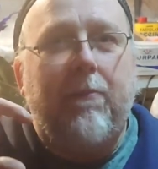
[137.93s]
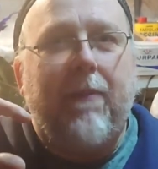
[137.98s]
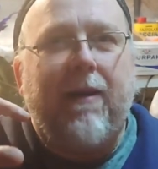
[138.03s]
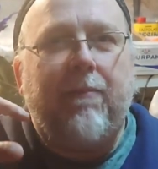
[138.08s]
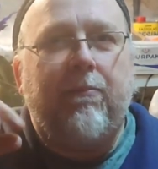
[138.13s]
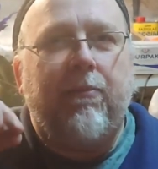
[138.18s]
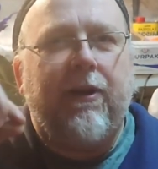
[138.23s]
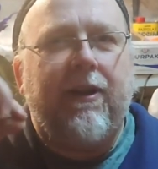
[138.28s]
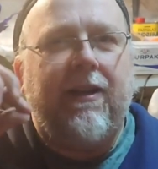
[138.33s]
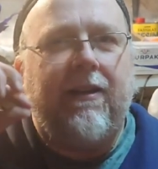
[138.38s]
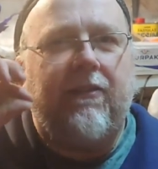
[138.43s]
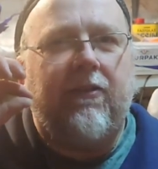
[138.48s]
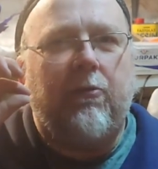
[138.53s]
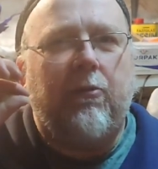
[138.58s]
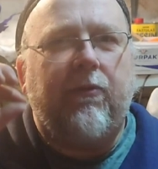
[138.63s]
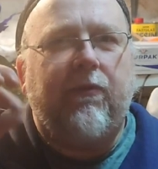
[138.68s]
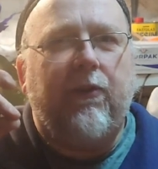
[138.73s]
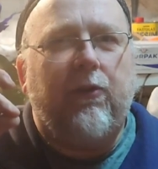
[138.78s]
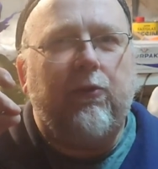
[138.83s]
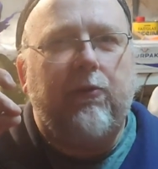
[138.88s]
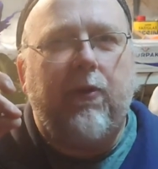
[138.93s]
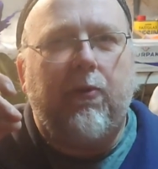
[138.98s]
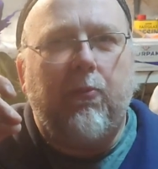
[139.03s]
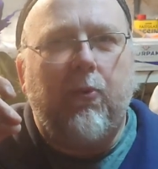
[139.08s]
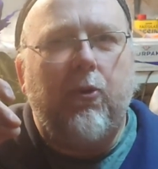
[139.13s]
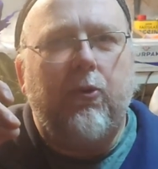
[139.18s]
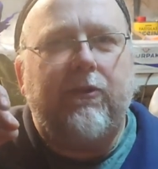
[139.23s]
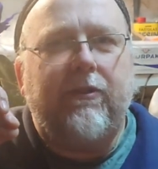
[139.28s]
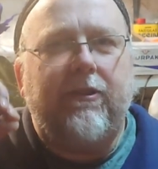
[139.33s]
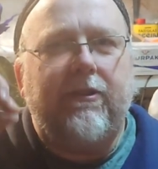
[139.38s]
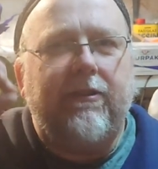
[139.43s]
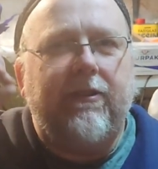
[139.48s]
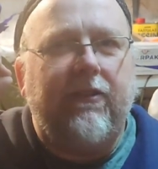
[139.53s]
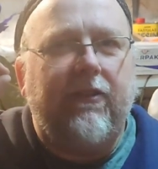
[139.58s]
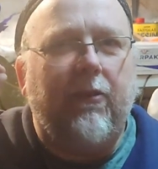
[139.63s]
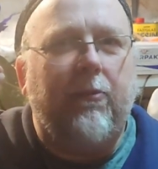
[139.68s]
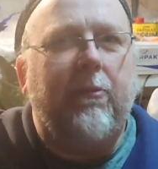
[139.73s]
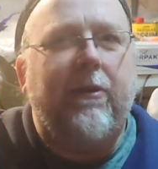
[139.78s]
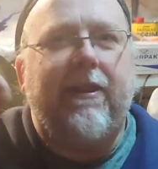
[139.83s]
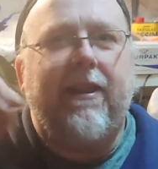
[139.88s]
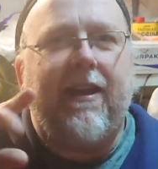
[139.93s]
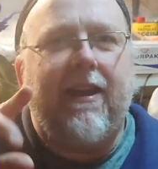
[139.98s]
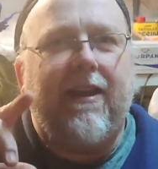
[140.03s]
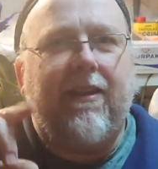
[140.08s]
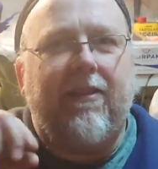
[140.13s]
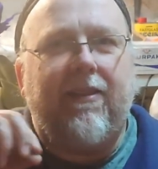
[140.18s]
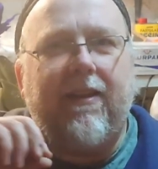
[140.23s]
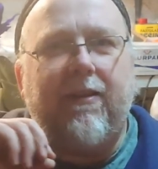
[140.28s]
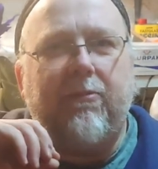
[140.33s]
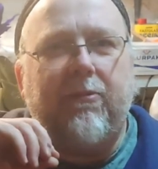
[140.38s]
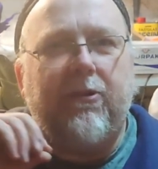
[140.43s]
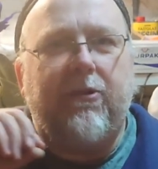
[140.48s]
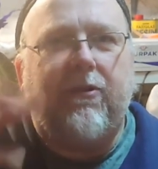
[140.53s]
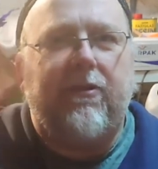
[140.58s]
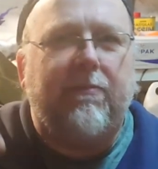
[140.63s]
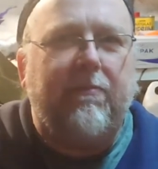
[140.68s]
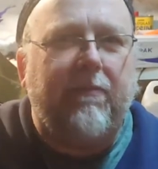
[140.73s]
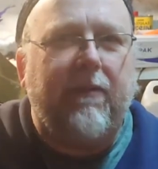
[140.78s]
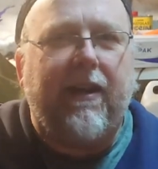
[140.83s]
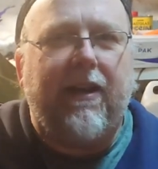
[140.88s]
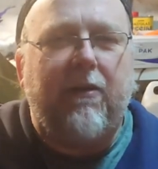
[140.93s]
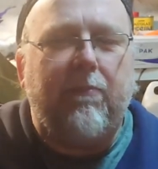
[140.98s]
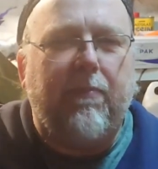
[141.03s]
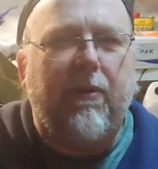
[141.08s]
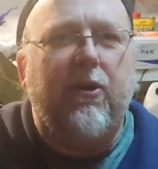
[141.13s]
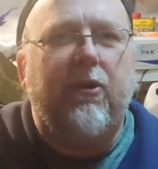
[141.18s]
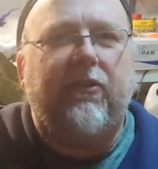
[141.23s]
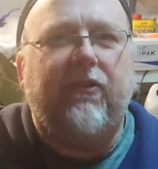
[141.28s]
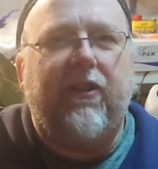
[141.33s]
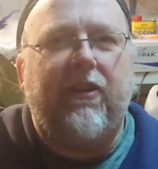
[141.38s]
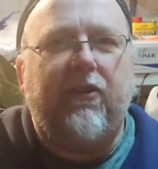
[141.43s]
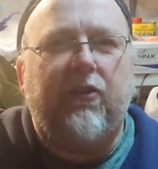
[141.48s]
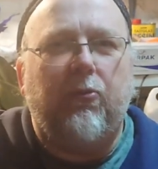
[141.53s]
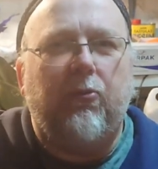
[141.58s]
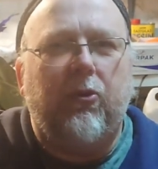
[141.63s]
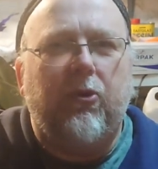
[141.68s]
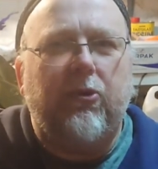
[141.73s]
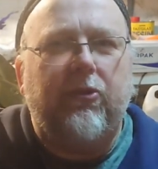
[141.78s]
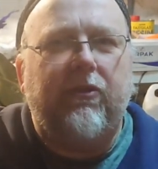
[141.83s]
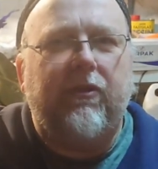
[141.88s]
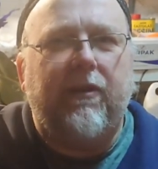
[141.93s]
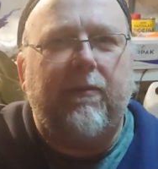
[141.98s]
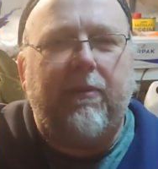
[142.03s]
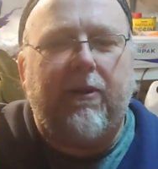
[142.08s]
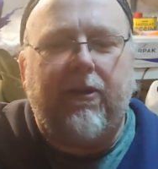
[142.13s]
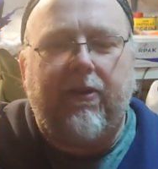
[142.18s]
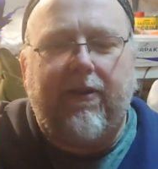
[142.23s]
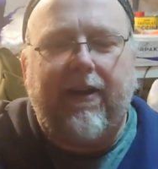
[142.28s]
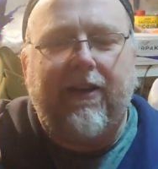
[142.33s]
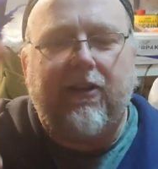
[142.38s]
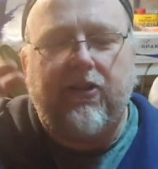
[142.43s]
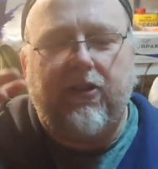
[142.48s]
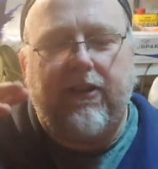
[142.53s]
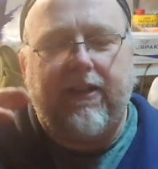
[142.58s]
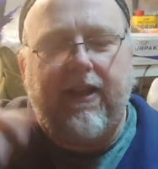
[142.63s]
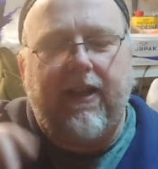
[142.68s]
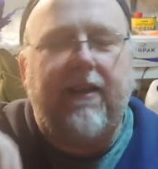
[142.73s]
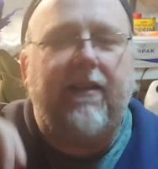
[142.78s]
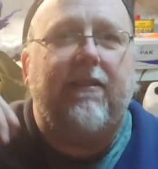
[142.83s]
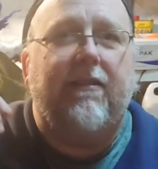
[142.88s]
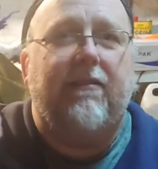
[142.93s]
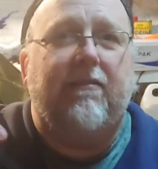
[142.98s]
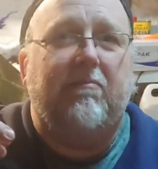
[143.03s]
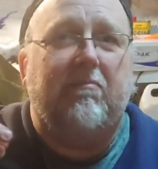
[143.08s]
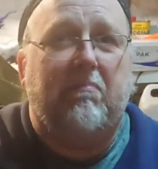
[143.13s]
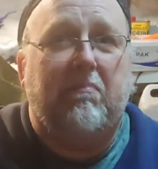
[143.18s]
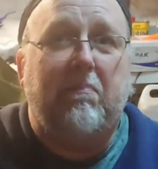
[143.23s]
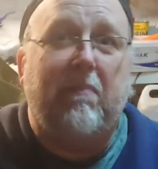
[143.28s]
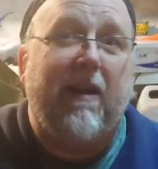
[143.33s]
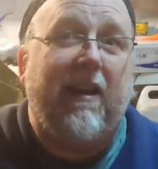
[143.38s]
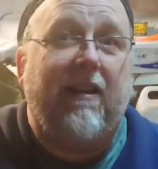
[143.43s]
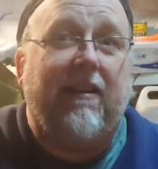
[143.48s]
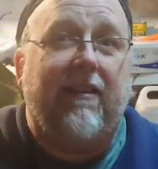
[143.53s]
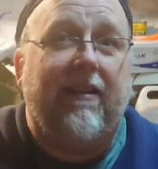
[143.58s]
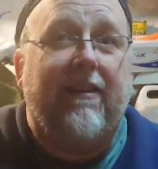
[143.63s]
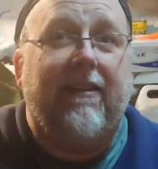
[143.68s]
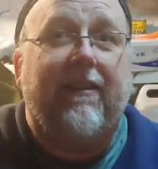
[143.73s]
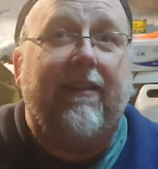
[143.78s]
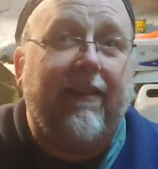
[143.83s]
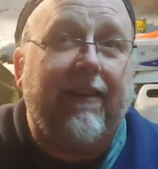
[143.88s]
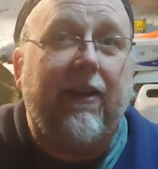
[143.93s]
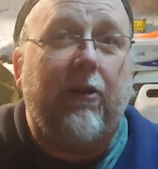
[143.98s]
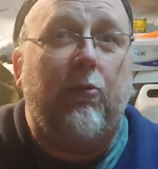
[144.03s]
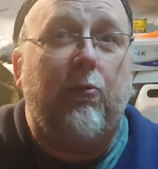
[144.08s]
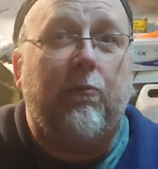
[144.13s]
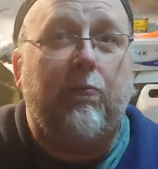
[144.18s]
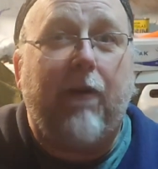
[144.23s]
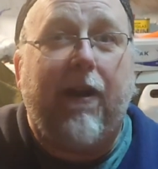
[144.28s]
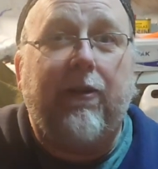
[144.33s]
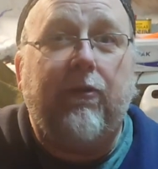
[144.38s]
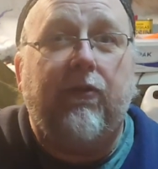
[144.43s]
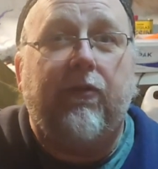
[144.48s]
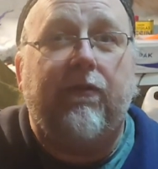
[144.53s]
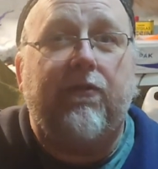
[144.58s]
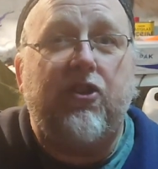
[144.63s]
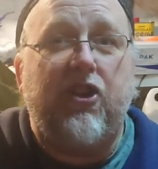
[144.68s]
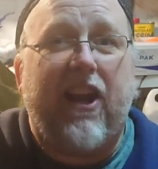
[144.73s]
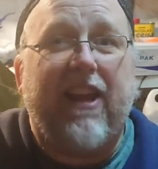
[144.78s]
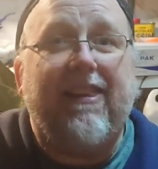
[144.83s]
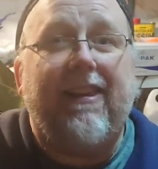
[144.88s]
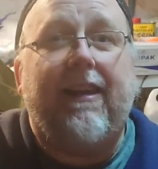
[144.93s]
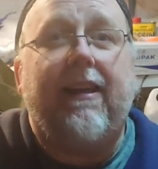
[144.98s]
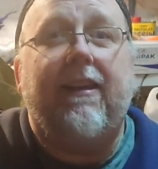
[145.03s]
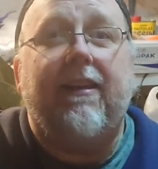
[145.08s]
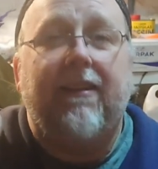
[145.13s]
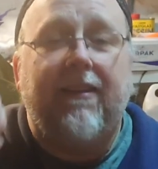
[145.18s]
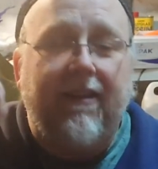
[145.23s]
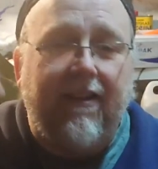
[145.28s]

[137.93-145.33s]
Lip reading: membranes that were filled with water. So when they hit, they would kind of burst into water, but they're actually little rounds of jelly.